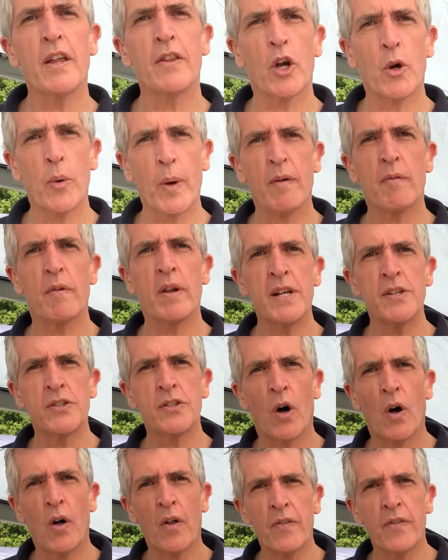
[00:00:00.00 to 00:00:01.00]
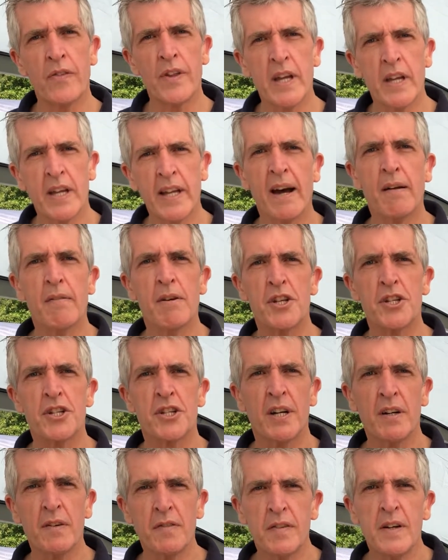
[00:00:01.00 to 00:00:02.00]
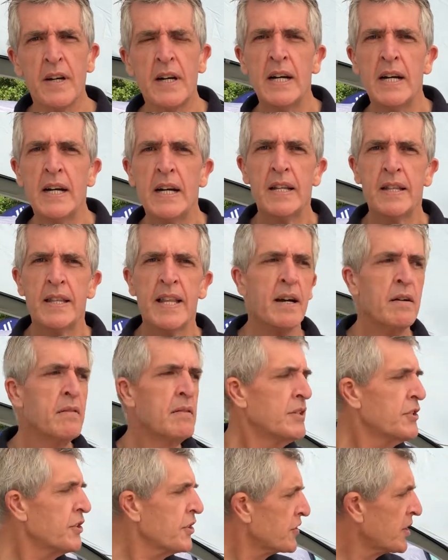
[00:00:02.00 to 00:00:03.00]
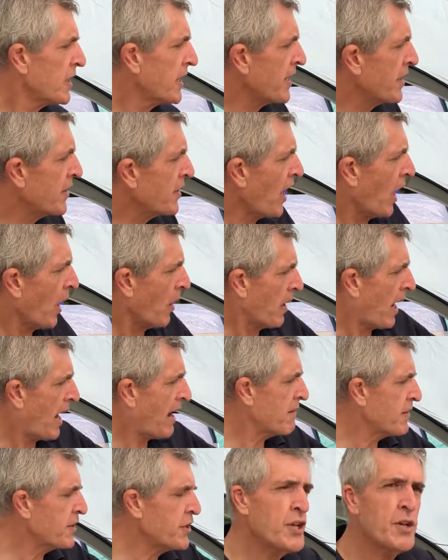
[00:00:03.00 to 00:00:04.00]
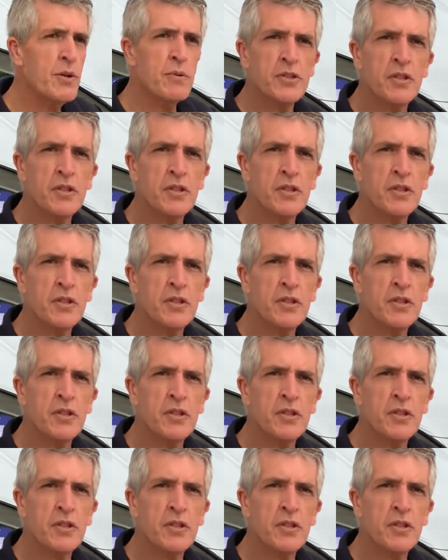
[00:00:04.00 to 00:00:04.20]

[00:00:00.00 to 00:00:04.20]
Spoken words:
at the quick release on the Carry Chef. Now, just to let you know, our new